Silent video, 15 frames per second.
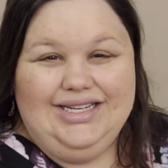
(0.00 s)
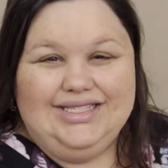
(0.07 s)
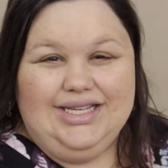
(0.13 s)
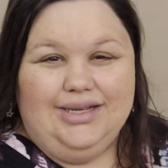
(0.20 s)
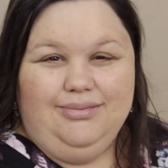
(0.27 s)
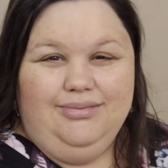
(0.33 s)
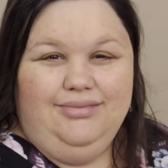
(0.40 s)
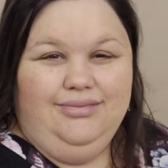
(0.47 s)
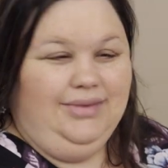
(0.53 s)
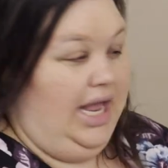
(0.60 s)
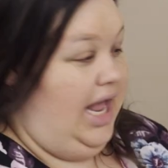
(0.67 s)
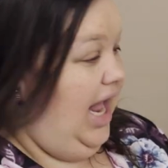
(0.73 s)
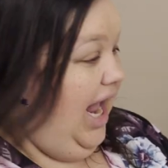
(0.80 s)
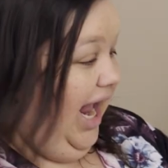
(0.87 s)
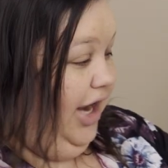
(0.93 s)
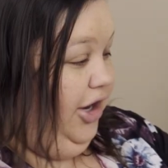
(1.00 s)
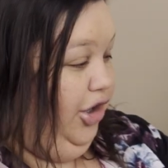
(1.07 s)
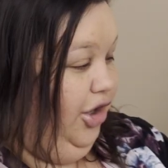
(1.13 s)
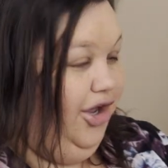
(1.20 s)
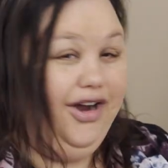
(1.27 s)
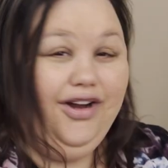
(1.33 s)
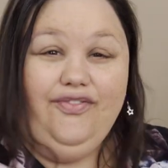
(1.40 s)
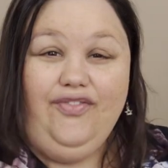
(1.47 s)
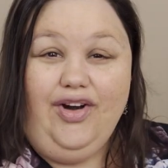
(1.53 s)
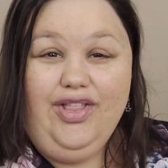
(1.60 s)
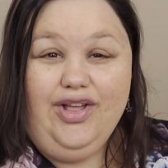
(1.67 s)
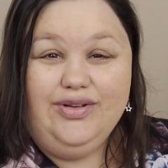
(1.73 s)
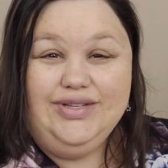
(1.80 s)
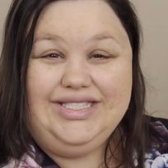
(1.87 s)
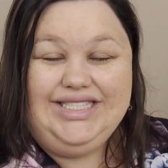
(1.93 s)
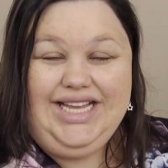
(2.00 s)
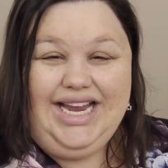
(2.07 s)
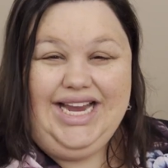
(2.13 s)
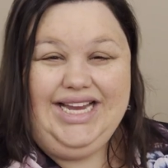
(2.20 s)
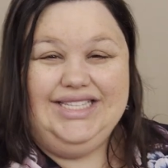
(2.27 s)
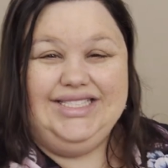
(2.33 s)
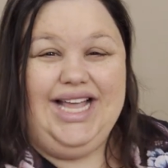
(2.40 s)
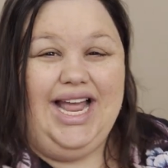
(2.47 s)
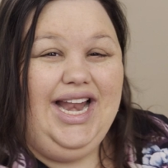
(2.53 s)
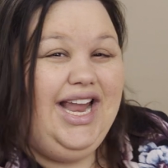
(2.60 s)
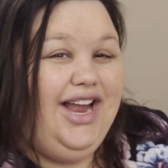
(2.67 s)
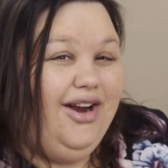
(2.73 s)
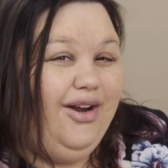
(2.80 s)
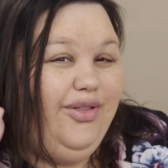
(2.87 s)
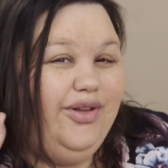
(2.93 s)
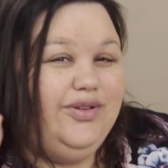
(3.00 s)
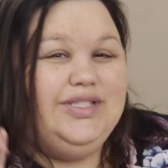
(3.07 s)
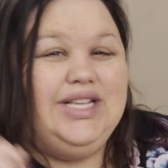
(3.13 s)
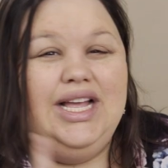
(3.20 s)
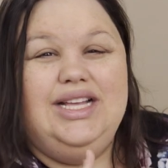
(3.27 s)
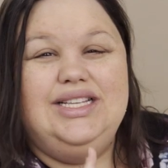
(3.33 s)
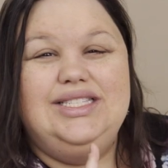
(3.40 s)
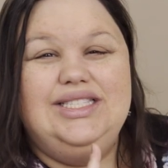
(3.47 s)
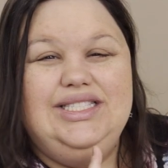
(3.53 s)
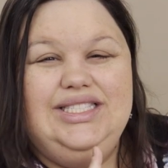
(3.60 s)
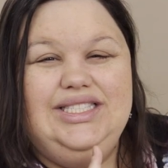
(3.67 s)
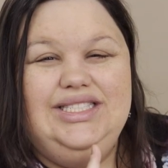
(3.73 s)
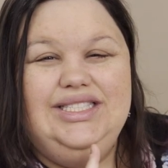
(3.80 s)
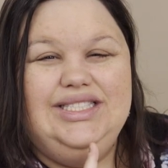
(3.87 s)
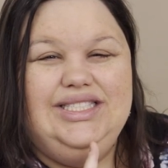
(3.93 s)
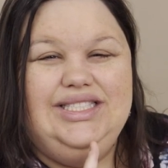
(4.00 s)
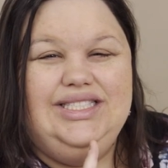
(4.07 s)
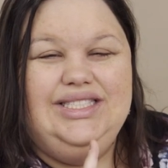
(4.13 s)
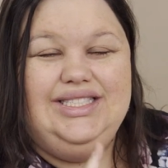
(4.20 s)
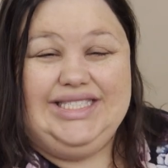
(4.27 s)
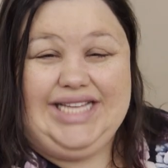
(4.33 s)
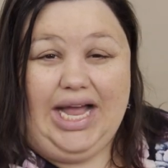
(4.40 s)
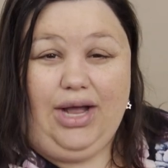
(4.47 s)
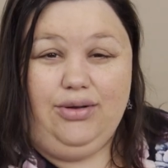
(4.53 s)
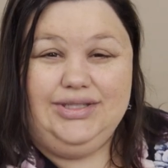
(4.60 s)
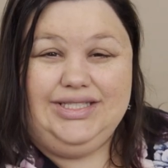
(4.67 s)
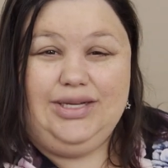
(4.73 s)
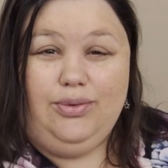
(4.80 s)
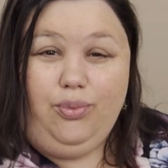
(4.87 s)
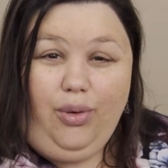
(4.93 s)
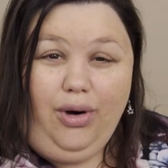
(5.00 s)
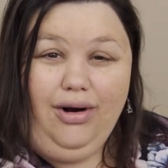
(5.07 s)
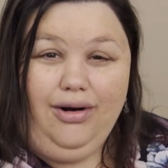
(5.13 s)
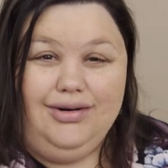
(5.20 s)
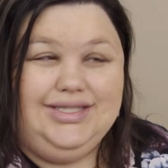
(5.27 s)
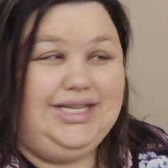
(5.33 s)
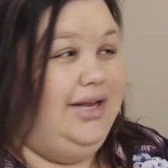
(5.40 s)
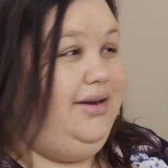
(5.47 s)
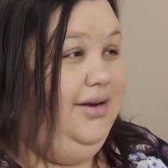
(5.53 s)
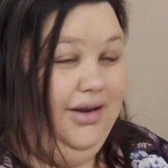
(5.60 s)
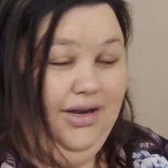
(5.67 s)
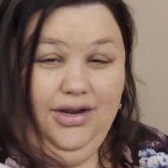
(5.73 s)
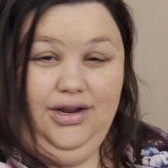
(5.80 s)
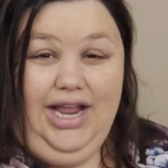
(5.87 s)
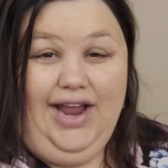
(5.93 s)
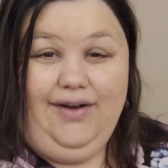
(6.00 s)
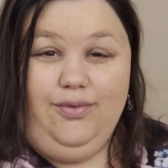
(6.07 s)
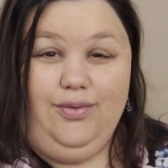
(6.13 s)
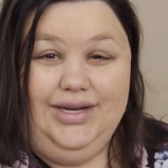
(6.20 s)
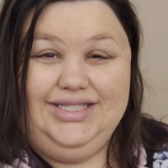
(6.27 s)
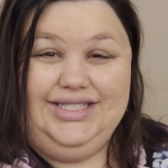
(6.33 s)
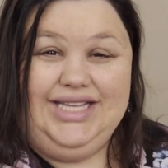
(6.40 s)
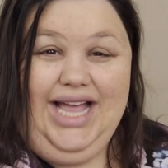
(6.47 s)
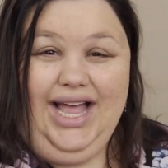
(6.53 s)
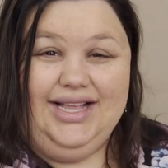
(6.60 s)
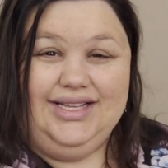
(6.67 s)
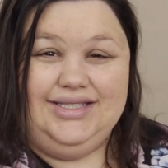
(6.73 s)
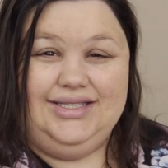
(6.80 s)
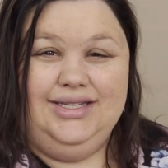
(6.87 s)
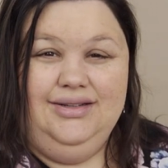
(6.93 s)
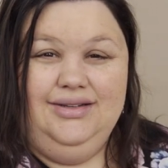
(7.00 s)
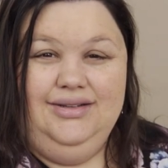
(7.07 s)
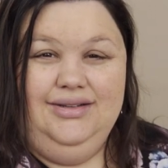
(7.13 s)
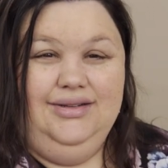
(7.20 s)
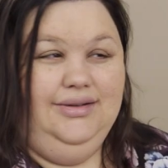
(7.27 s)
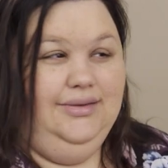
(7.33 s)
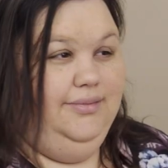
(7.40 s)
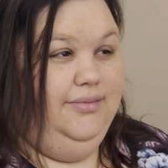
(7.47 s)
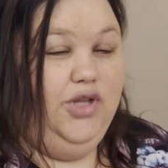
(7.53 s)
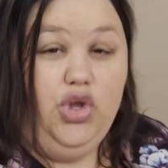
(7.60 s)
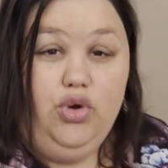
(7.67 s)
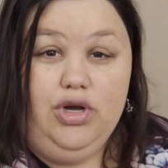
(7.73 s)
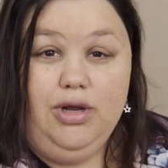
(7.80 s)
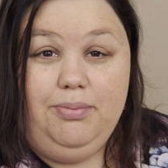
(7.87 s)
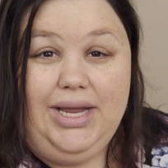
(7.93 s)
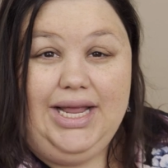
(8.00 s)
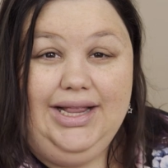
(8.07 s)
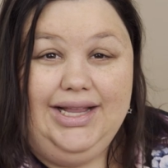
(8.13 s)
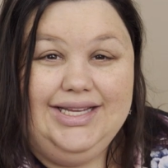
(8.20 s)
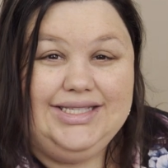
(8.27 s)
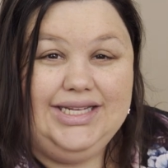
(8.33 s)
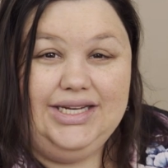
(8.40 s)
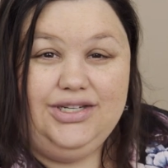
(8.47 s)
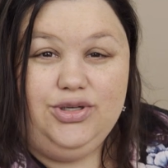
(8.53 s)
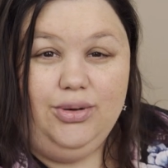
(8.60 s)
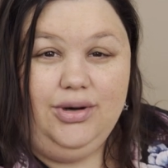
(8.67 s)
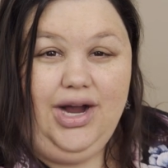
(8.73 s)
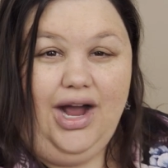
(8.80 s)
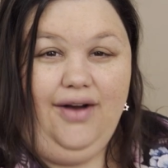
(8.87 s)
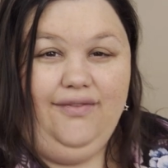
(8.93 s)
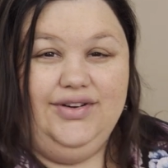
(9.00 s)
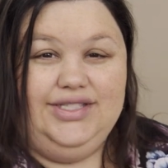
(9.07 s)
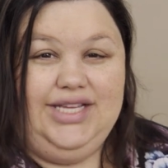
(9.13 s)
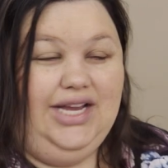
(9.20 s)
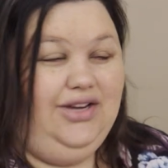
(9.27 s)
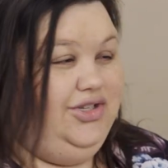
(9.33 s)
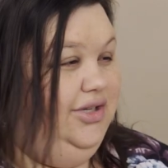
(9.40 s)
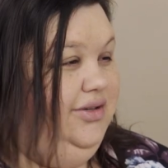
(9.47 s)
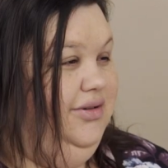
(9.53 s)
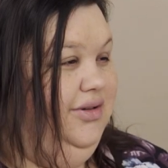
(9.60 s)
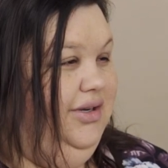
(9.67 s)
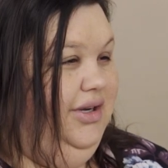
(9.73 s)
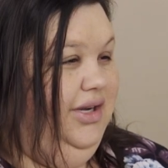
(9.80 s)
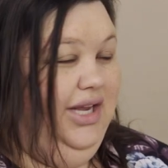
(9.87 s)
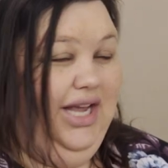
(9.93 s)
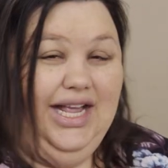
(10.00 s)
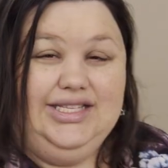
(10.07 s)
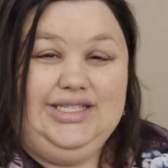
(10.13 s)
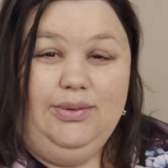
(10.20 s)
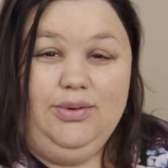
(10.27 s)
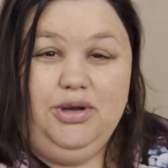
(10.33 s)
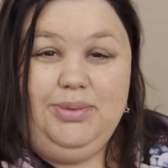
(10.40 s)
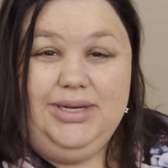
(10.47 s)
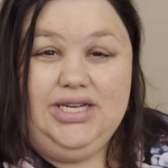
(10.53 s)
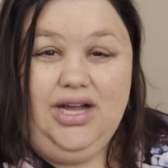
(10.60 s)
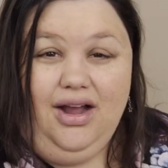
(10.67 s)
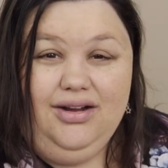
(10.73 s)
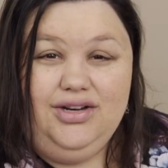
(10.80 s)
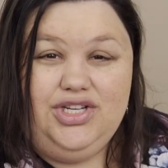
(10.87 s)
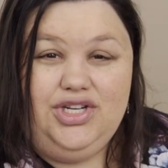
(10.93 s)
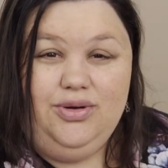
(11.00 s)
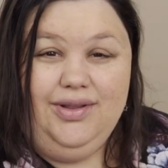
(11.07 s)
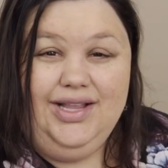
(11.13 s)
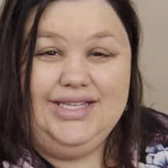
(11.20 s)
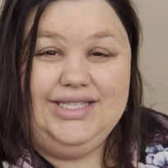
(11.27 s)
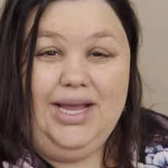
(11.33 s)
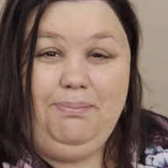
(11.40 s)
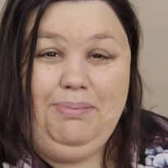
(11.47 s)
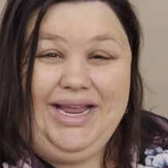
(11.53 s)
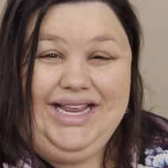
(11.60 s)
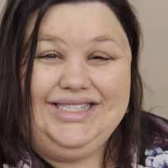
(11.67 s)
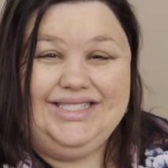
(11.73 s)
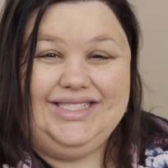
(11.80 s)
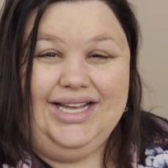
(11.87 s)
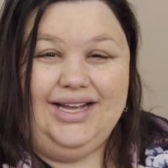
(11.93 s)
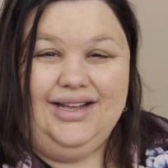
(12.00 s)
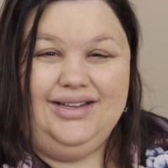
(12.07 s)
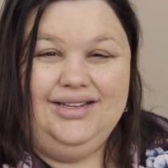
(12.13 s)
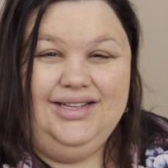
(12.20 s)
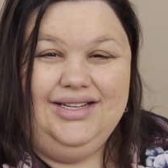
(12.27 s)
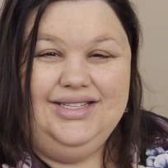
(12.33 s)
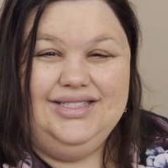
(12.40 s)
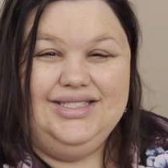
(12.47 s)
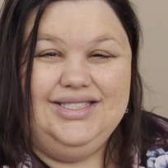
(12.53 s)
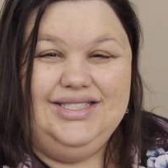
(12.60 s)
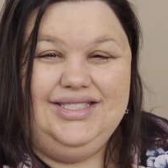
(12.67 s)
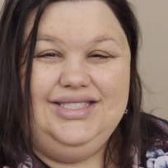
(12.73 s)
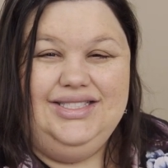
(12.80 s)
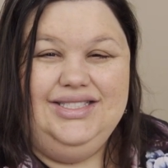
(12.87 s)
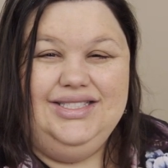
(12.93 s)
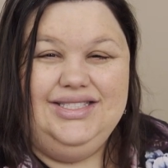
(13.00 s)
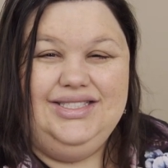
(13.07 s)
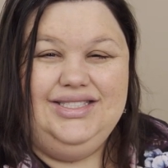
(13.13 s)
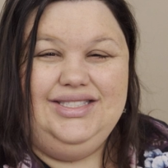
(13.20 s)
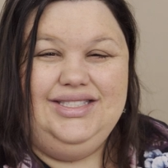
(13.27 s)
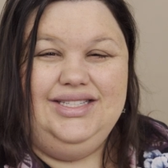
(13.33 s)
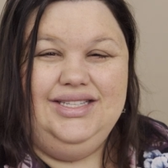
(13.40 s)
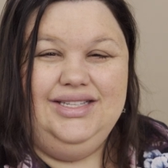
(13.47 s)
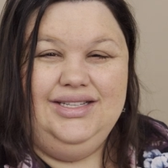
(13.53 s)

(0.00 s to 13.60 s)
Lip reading: them. And look for those Z's and hear those Z sounds and words that everyone says. You could be listening to a conversation and someone could be talking to you and they say pizza. Z.